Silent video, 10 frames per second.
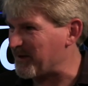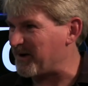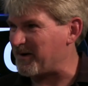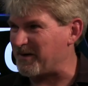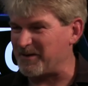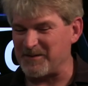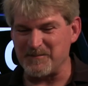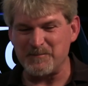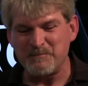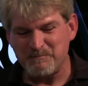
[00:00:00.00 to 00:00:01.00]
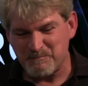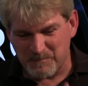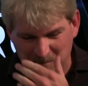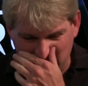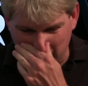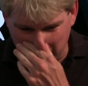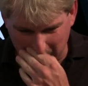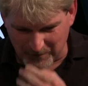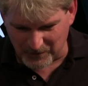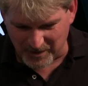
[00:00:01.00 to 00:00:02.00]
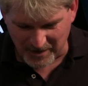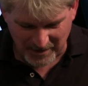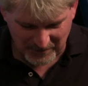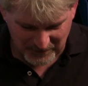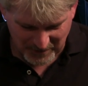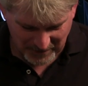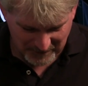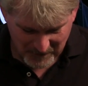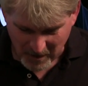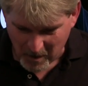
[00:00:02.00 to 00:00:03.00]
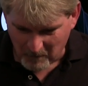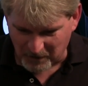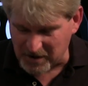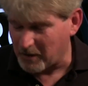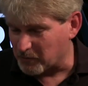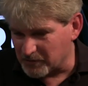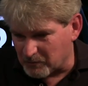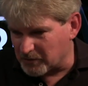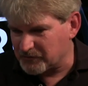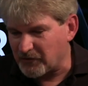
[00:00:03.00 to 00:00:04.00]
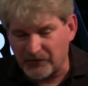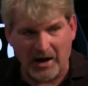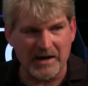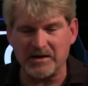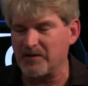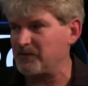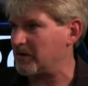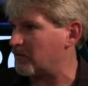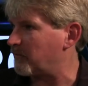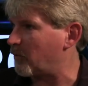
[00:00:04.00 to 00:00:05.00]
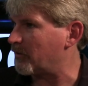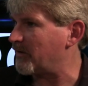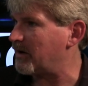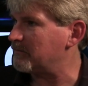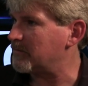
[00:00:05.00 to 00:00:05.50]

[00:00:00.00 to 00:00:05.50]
Um, and. Uh, but yeah, we're, we're designing a vehicle for them.